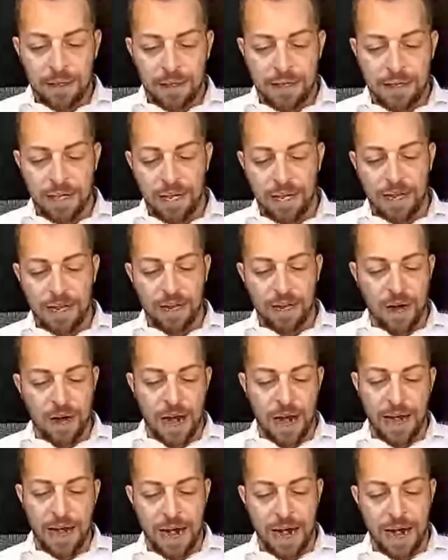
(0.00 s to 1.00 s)
The,
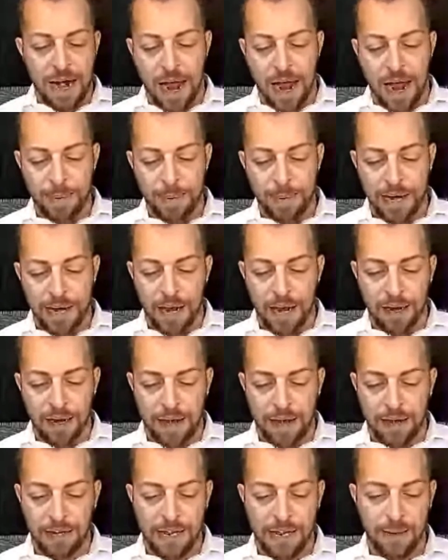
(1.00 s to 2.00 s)
and, and I, I mean, I,
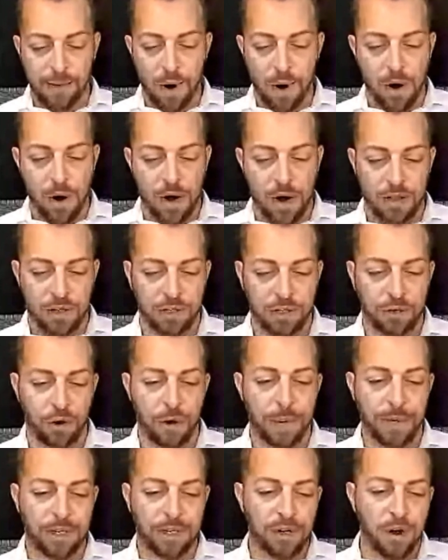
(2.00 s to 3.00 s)
I could keep going on the
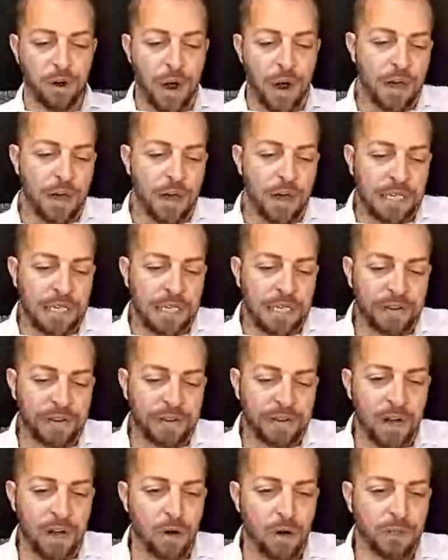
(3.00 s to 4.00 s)
story, but you know how the rest of it
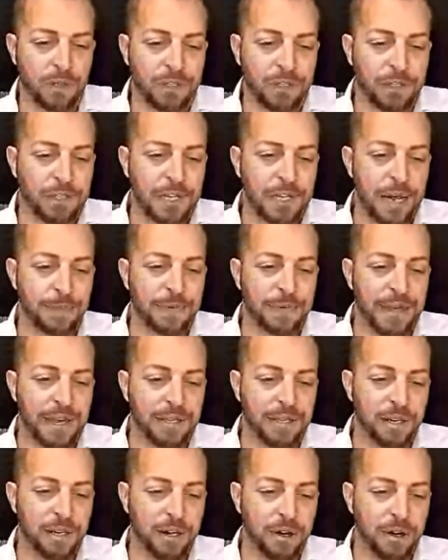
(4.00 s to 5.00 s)
goes. It's the same thing
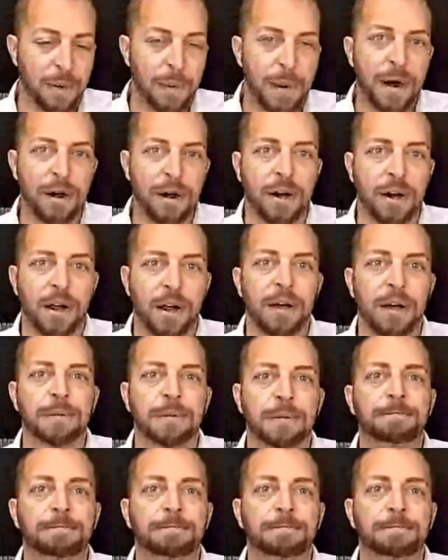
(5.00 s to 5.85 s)
as here in America.